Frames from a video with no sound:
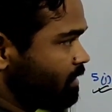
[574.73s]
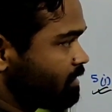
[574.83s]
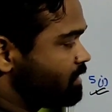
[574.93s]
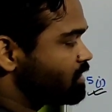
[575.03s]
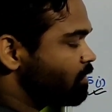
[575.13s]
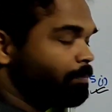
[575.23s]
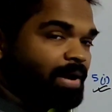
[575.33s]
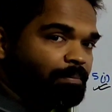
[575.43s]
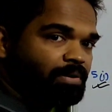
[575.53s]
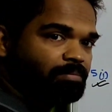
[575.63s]
6
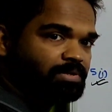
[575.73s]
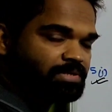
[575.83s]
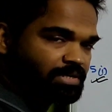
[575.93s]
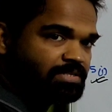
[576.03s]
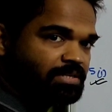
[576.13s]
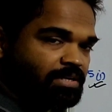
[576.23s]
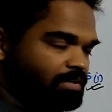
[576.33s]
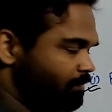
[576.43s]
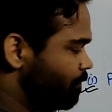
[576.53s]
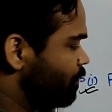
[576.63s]
prime numbers, isn't
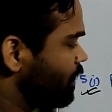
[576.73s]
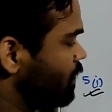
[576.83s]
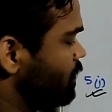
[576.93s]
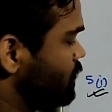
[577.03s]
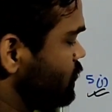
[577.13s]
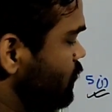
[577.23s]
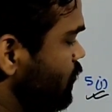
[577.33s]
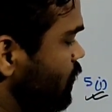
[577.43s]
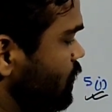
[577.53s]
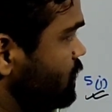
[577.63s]
it?
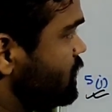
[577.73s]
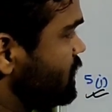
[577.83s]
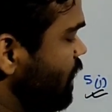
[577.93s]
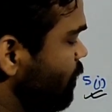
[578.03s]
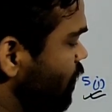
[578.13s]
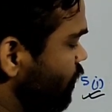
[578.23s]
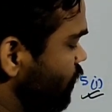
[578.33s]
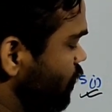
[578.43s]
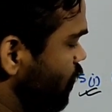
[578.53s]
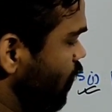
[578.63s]
So sum of
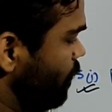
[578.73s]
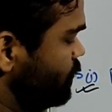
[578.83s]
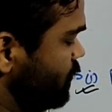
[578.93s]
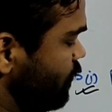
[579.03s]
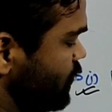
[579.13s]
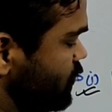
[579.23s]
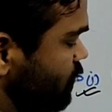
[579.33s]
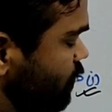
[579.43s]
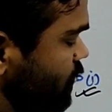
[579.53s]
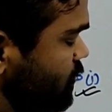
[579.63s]

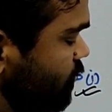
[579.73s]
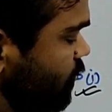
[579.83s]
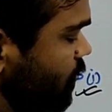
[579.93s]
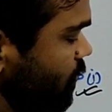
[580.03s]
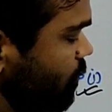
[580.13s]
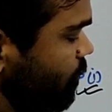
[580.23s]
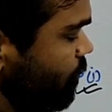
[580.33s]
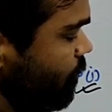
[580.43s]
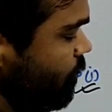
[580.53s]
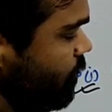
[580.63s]
observation, first of all,
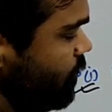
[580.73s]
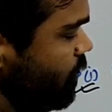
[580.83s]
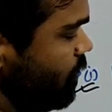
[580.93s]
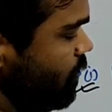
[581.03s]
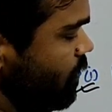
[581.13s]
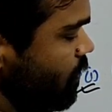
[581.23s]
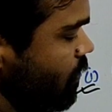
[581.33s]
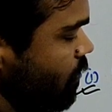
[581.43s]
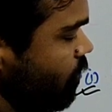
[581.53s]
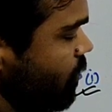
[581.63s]

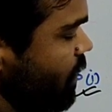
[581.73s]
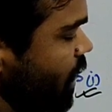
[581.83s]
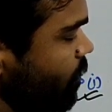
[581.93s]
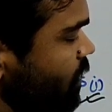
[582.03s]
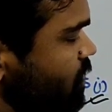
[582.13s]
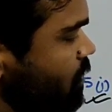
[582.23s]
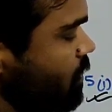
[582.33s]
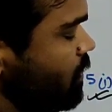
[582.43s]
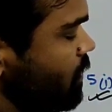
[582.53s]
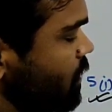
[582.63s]
will be how much?
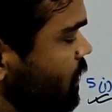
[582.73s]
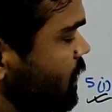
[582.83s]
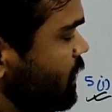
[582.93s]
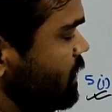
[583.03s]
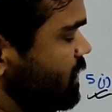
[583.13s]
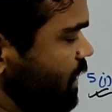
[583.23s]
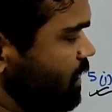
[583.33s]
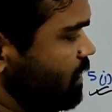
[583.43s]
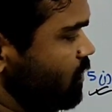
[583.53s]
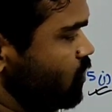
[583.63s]

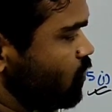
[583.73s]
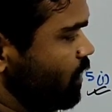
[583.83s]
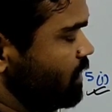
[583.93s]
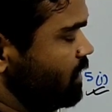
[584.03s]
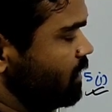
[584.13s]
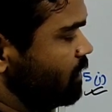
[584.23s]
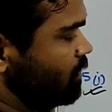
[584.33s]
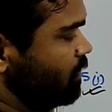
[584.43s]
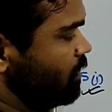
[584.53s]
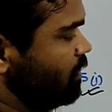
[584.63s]
10, 20,
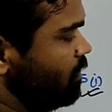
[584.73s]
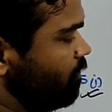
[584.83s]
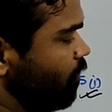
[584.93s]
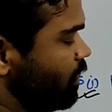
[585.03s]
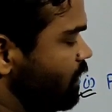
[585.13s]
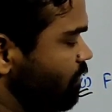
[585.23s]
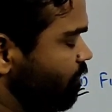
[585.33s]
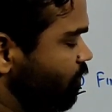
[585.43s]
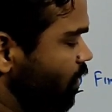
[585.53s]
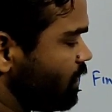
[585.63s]
30, 40,
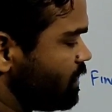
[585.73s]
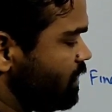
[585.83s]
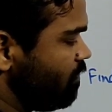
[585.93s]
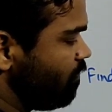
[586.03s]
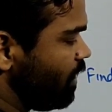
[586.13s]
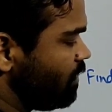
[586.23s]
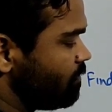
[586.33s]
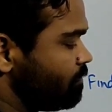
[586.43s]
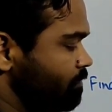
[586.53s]
41.